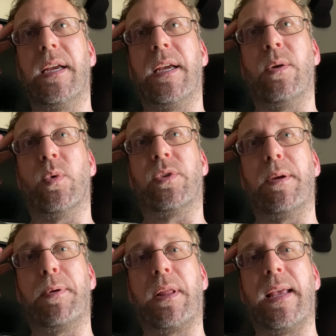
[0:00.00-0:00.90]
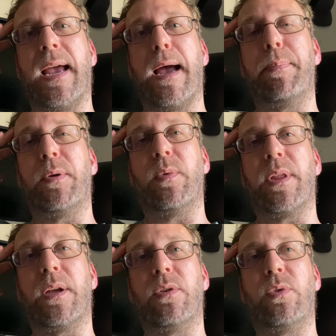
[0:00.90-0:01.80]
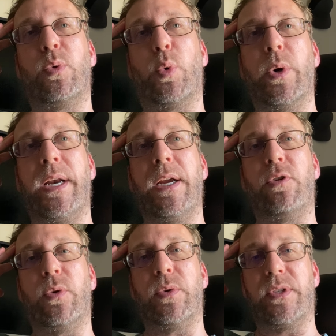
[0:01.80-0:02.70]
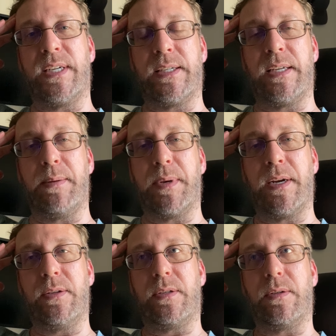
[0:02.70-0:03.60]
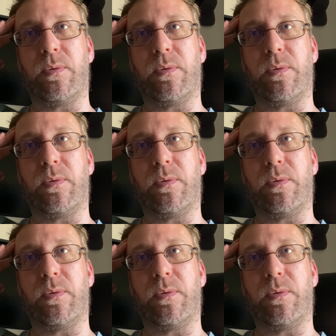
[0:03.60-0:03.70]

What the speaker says: It will typically happen within 20 to 60 minutes,